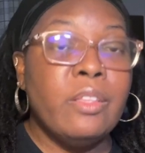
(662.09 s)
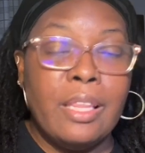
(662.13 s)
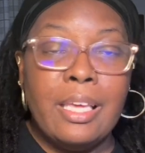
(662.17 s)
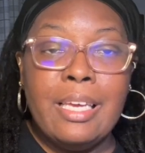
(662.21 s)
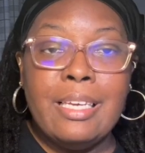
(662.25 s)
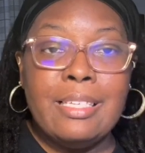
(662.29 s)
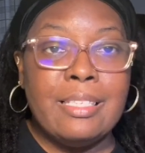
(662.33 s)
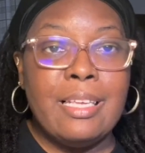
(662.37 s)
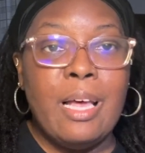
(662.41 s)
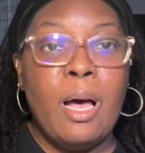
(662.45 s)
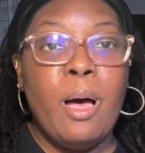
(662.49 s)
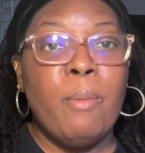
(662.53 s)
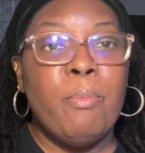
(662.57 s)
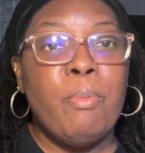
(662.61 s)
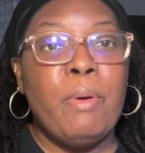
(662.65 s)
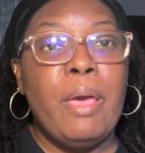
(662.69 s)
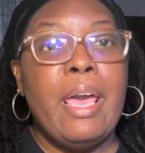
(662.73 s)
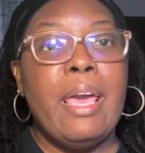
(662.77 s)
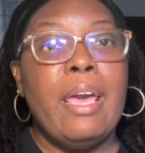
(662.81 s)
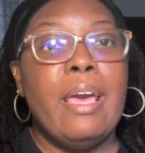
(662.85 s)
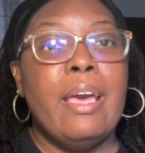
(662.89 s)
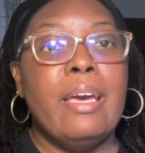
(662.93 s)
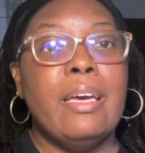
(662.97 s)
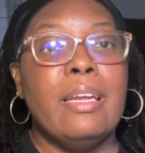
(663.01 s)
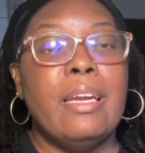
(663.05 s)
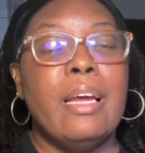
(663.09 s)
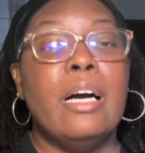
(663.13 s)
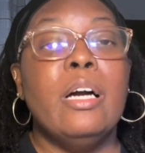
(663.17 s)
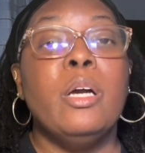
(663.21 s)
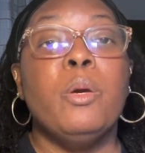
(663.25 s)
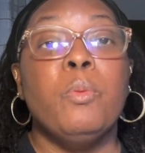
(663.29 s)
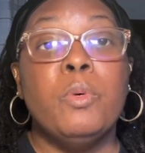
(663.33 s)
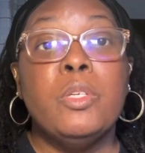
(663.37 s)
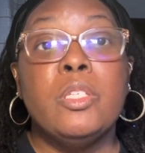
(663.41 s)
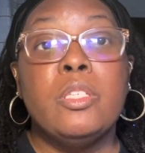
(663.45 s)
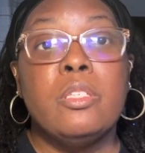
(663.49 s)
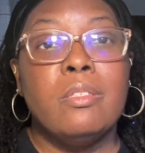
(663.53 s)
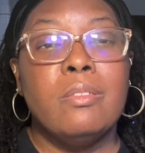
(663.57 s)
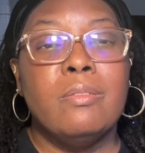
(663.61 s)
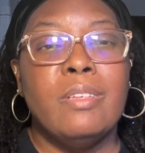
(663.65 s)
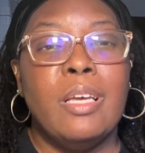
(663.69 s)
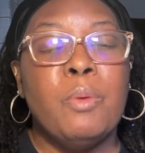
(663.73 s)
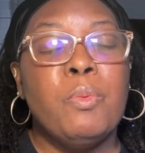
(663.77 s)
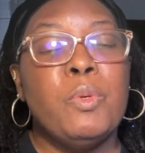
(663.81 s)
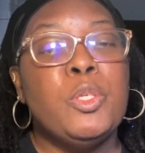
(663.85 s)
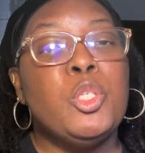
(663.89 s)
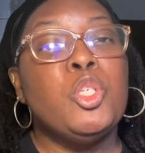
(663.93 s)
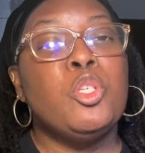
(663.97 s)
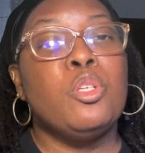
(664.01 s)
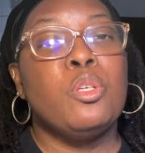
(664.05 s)
things up and it was it
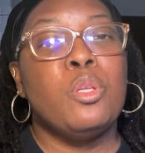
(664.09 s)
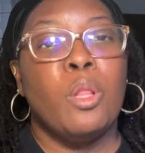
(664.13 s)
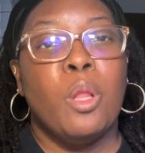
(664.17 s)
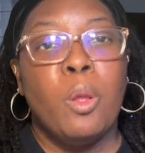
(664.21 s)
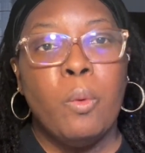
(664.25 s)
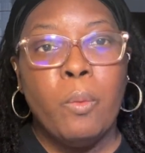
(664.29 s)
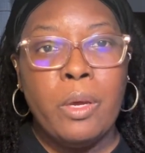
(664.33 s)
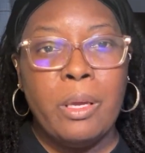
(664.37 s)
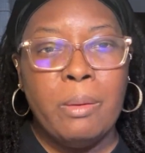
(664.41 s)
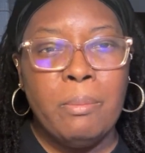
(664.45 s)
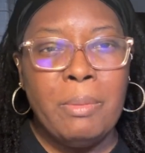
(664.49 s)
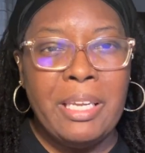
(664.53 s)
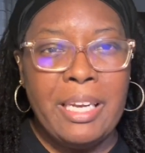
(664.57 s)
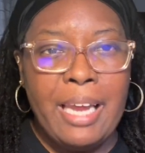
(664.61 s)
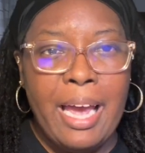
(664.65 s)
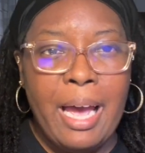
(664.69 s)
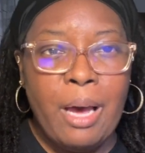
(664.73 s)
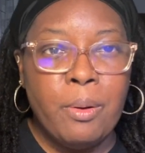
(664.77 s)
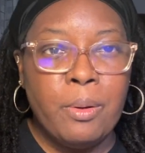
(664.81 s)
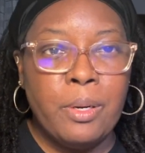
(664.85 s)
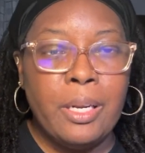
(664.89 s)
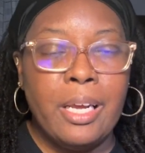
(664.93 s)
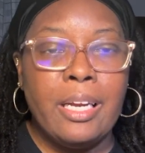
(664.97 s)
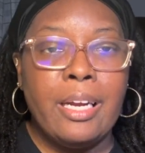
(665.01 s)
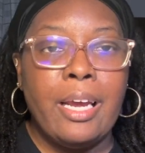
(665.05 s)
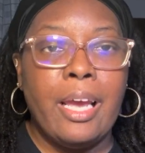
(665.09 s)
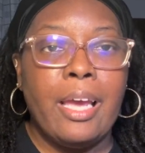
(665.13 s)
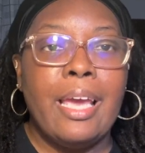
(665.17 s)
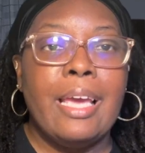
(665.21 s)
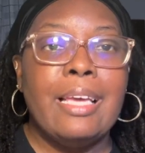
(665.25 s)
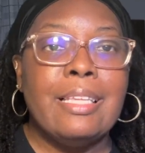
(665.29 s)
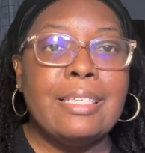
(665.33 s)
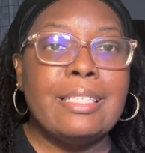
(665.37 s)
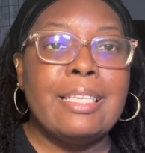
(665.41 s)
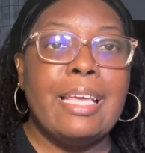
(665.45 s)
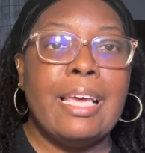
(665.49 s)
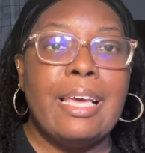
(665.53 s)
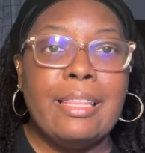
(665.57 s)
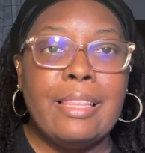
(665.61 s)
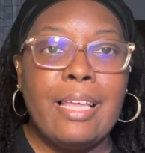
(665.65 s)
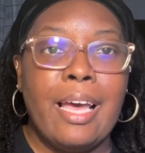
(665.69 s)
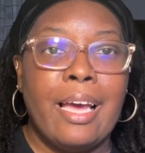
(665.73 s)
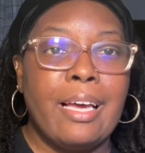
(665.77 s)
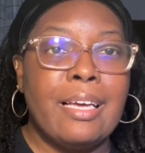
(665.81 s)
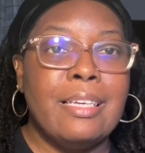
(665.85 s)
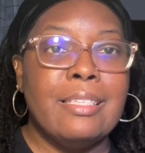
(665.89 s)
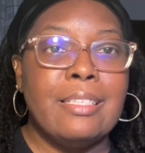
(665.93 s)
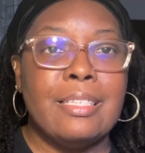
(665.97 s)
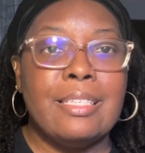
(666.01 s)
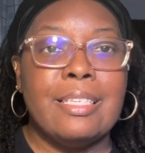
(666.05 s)
was slowing me down and I hate saying
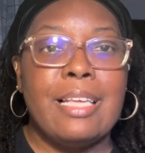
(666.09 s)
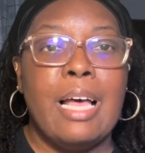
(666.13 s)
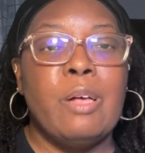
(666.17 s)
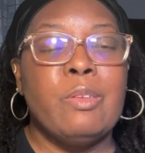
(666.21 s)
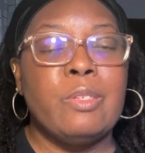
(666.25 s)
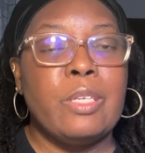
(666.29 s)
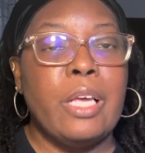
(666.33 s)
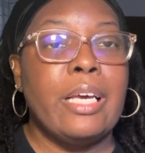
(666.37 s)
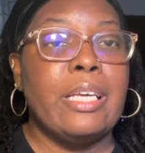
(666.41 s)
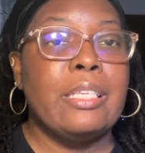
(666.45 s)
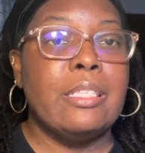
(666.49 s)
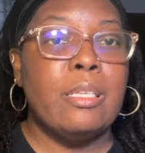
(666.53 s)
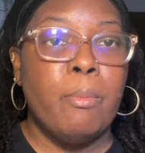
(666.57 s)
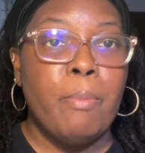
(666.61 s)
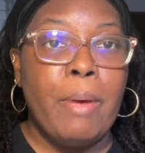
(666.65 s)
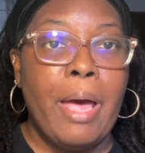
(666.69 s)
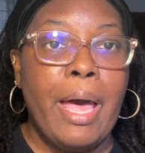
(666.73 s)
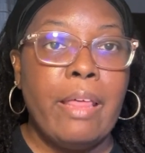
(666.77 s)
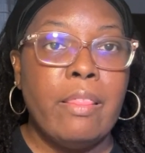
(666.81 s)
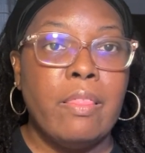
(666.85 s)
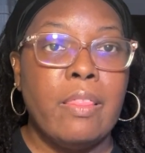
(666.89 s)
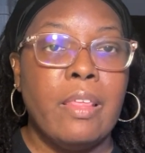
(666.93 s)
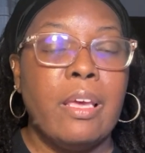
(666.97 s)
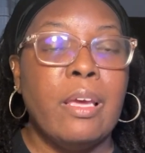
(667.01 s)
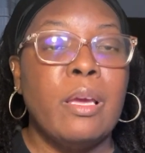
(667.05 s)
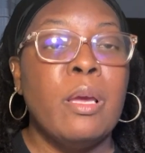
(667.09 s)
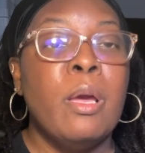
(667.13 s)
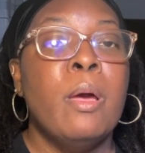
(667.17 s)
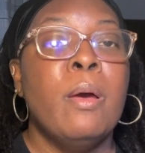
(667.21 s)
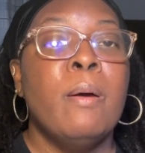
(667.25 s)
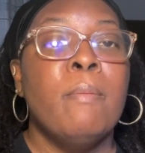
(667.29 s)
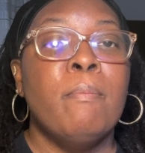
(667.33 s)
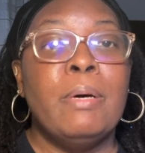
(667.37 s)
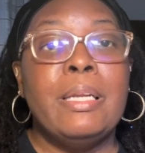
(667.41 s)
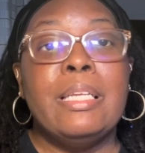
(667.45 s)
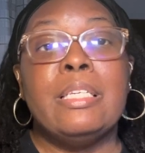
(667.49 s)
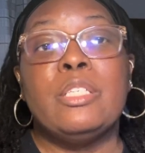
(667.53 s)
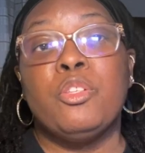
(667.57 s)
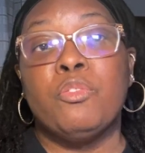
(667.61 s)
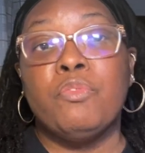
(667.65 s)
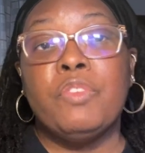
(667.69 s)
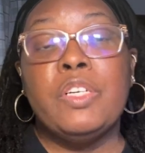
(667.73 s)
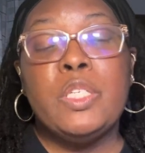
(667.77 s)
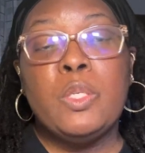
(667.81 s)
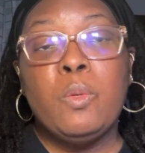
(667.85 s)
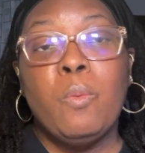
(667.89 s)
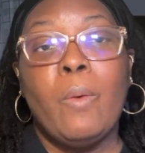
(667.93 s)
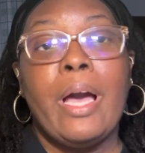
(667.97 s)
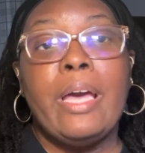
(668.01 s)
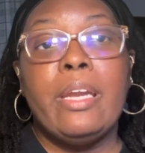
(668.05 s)
that because it sounds like it's a bad thing, but it's the
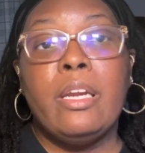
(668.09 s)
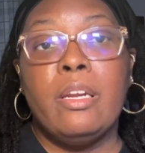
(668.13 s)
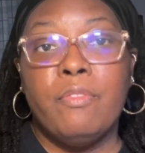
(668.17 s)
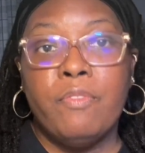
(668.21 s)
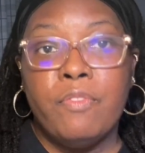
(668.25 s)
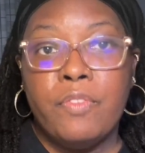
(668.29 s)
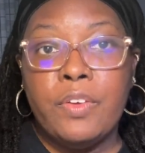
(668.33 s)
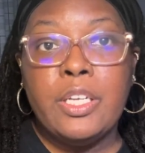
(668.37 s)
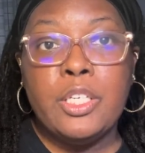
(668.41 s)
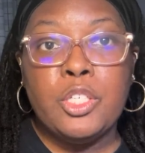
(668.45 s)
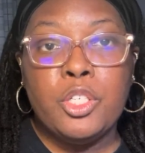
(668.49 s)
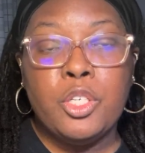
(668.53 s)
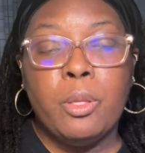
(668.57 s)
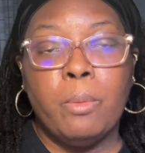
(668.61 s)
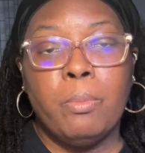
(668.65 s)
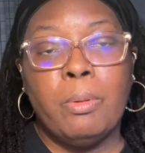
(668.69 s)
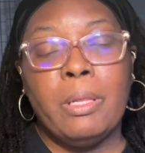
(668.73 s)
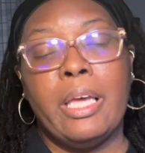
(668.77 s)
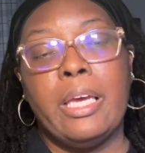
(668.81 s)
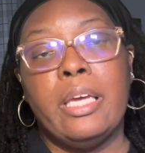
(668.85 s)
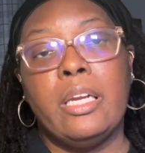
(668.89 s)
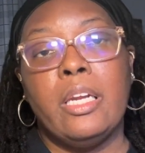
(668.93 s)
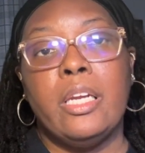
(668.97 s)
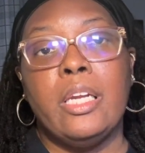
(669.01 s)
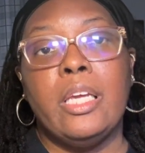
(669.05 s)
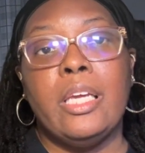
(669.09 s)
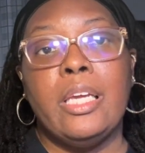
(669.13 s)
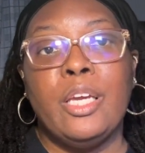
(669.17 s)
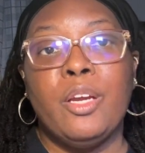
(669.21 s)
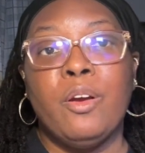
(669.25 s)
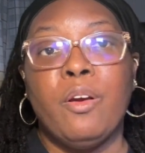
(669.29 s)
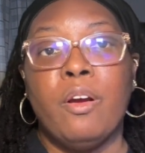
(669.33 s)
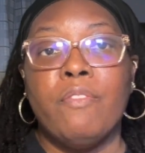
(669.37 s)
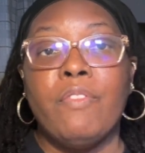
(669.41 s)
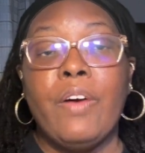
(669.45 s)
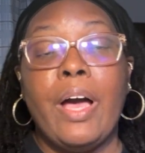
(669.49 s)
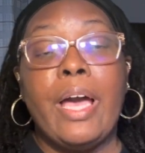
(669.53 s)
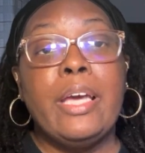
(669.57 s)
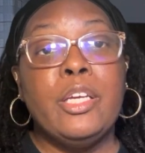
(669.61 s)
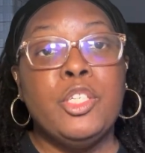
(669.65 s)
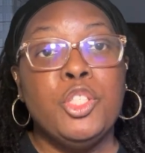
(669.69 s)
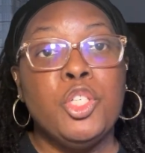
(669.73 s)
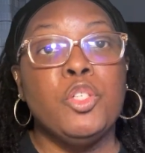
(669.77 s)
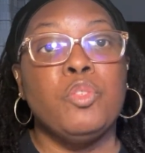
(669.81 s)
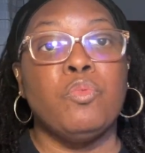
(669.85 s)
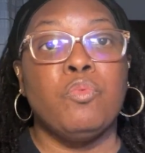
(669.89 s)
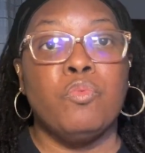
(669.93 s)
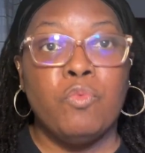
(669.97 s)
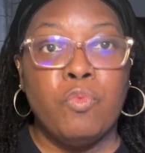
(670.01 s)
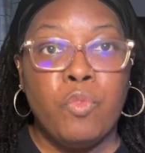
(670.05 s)
reason why I didn't finish the plan in a year. If I had
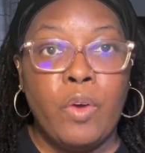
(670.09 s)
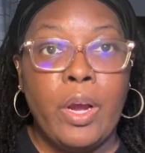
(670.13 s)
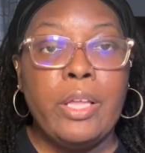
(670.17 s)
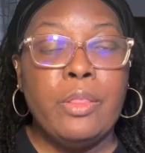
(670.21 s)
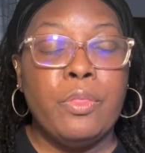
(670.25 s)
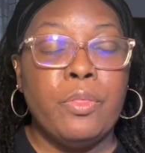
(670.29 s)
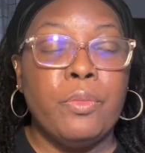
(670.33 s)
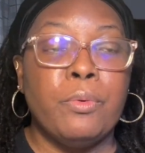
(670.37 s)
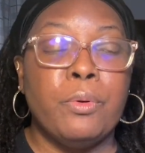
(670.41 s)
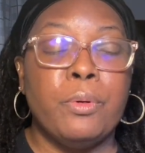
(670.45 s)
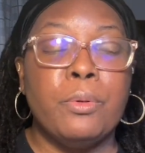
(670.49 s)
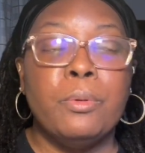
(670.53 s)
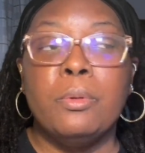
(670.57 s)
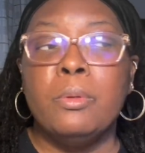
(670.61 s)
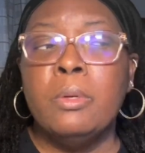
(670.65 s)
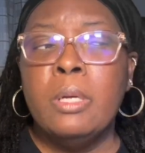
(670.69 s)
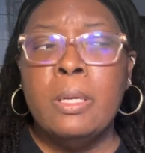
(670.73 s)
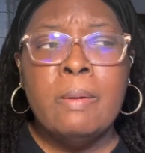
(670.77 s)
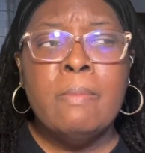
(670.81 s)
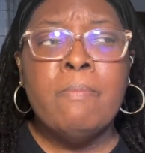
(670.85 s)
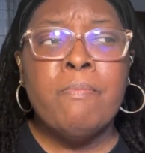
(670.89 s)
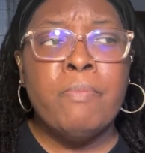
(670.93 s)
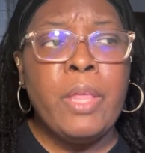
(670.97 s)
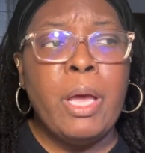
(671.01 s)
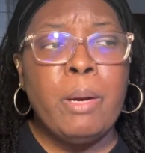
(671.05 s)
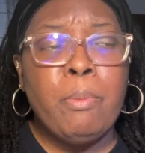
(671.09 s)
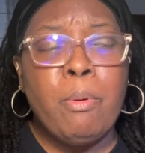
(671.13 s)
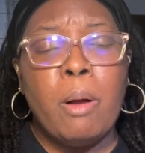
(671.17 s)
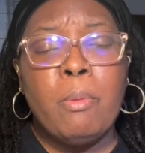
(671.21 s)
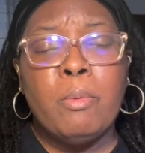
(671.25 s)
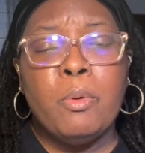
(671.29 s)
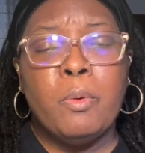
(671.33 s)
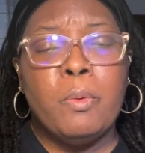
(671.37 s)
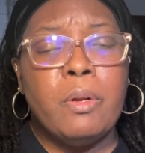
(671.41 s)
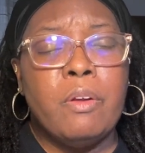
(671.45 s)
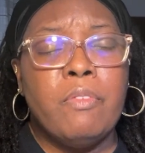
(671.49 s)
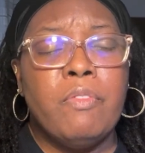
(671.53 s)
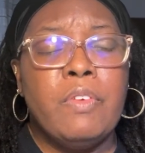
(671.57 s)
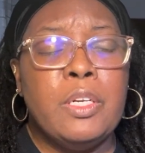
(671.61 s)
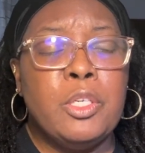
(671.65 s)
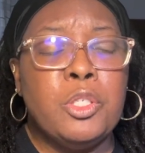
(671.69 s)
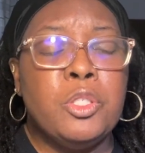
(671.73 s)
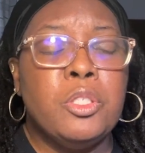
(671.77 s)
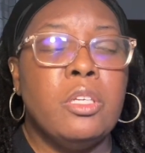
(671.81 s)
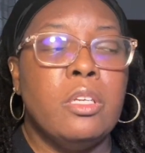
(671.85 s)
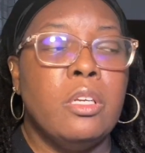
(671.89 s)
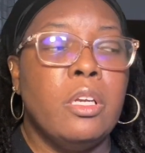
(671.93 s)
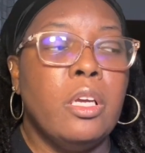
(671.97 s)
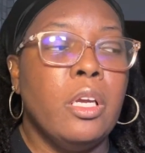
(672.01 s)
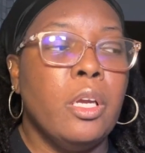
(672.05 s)
just read through, I probably would have
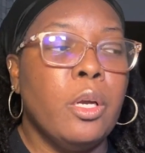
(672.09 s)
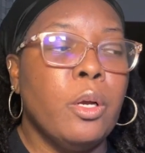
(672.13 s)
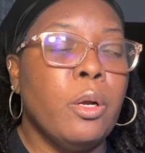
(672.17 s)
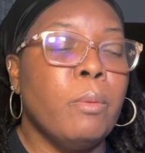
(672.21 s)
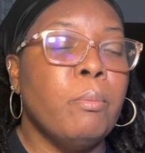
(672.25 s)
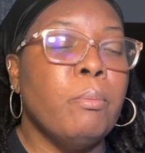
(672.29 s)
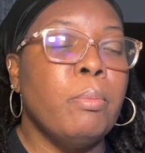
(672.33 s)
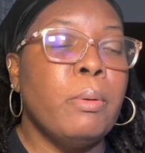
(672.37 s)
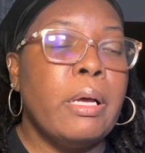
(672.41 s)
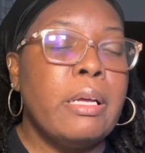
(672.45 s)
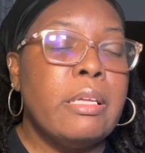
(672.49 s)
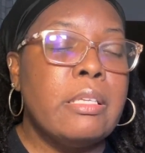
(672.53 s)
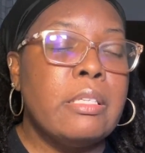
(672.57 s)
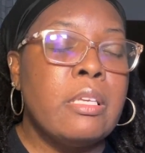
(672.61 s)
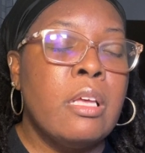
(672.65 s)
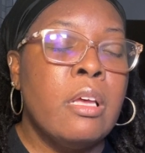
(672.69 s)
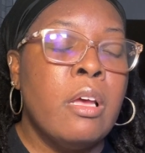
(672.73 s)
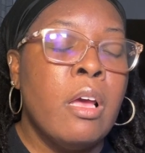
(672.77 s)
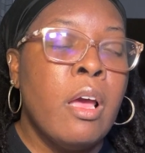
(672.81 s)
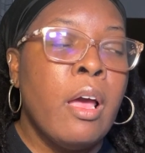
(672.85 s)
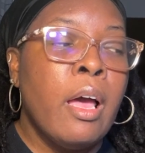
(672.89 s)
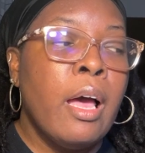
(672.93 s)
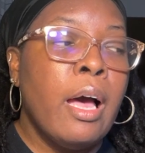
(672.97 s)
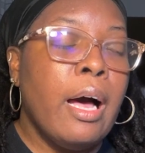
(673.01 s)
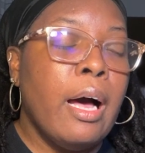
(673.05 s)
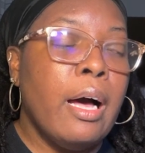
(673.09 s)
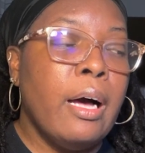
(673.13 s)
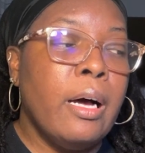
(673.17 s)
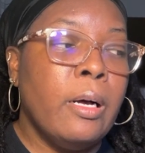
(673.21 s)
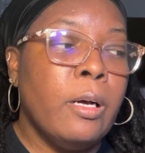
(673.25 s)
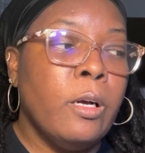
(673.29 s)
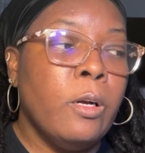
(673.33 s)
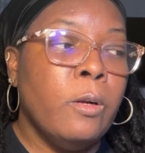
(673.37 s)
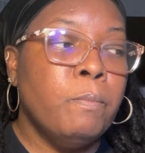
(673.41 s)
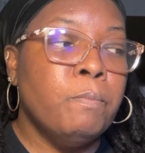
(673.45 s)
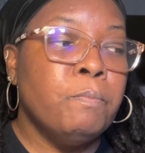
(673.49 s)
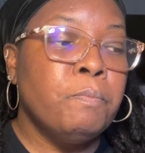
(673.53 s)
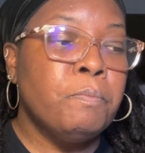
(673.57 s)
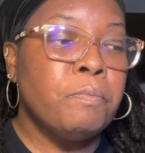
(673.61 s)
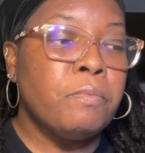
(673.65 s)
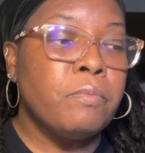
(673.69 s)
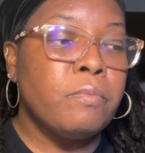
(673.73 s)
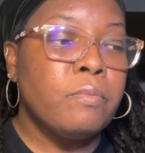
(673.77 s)
finished in a year, but um